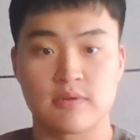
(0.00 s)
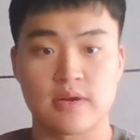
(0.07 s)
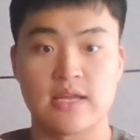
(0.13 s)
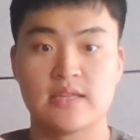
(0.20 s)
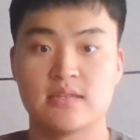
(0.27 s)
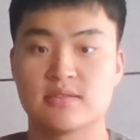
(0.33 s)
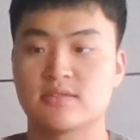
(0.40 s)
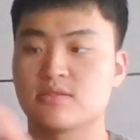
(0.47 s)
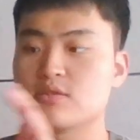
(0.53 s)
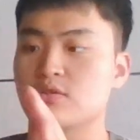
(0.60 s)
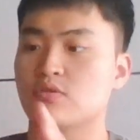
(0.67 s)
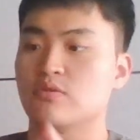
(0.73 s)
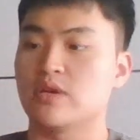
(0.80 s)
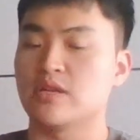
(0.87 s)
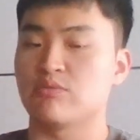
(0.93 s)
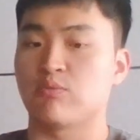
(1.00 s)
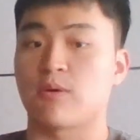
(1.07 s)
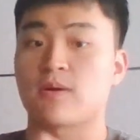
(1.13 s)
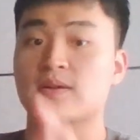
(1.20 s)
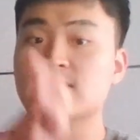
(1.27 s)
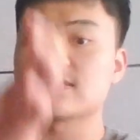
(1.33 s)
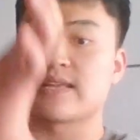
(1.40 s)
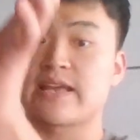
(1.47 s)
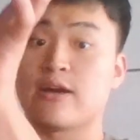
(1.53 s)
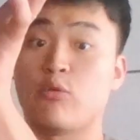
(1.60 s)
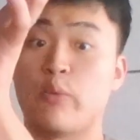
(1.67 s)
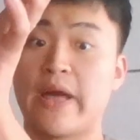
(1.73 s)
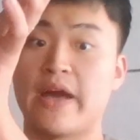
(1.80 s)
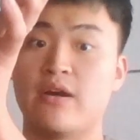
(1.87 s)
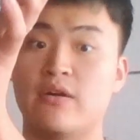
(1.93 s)
right? So it works like
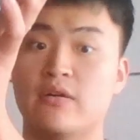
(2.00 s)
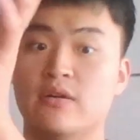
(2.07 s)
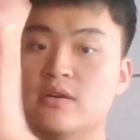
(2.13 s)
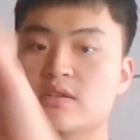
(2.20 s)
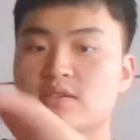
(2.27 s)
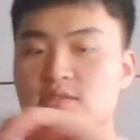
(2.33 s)
a well.